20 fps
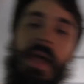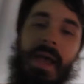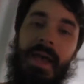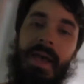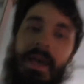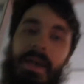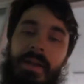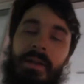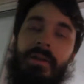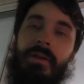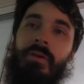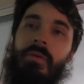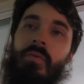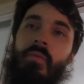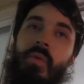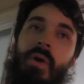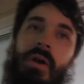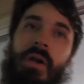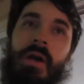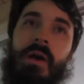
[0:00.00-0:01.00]
add
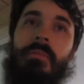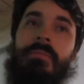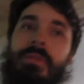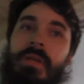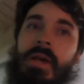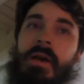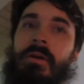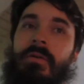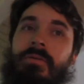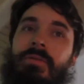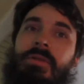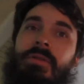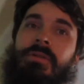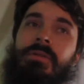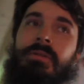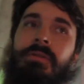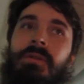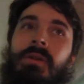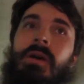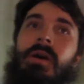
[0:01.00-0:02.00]
what comes out.
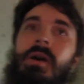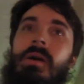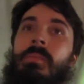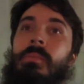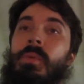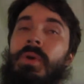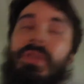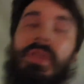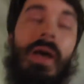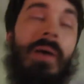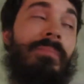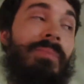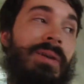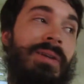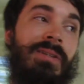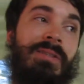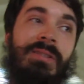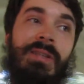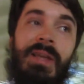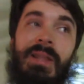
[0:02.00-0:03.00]
With that
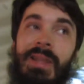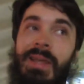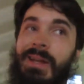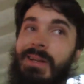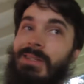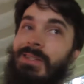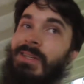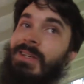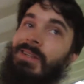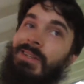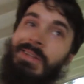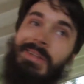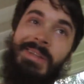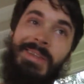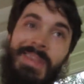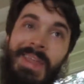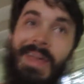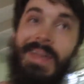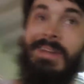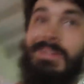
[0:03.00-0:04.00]
being said, that
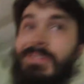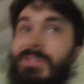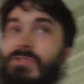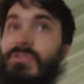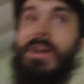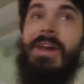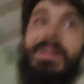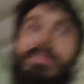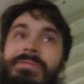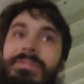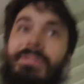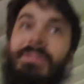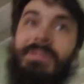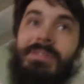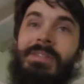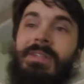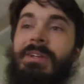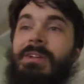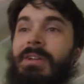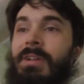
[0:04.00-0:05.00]
is a drain and fill.
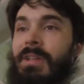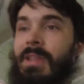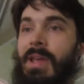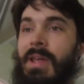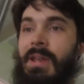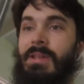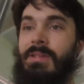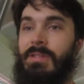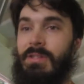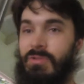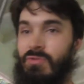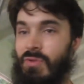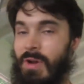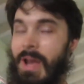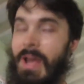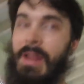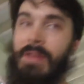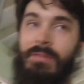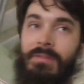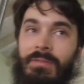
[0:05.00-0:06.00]
It's literally that easy.
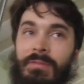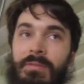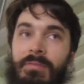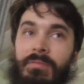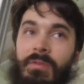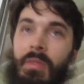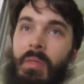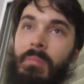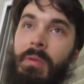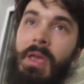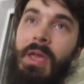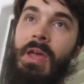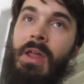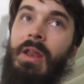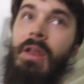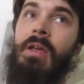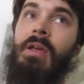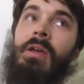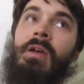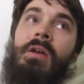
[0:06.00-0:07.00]
Drain it from the pan,
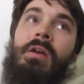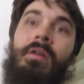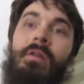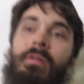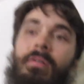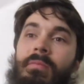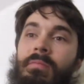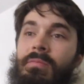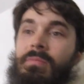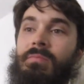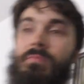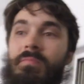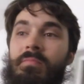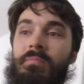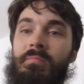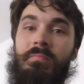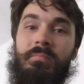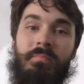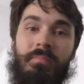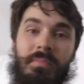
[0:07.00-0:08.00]

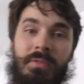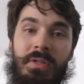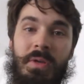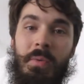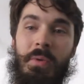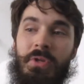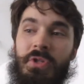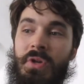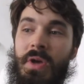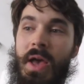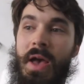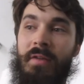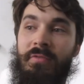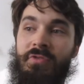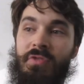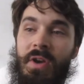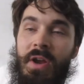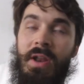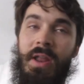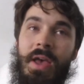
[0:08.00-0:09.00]
see what you have
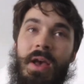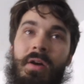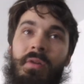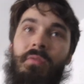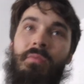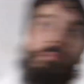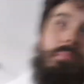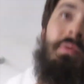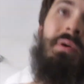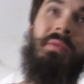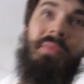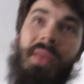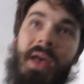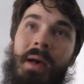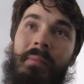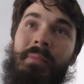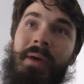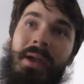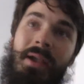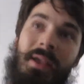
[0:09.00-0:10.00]
drained out, put
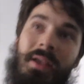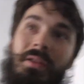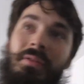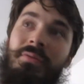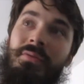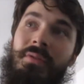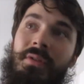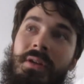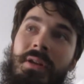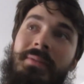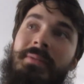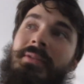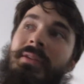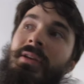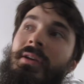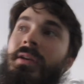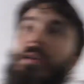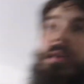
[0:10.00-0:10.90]
that back in through the dipstick,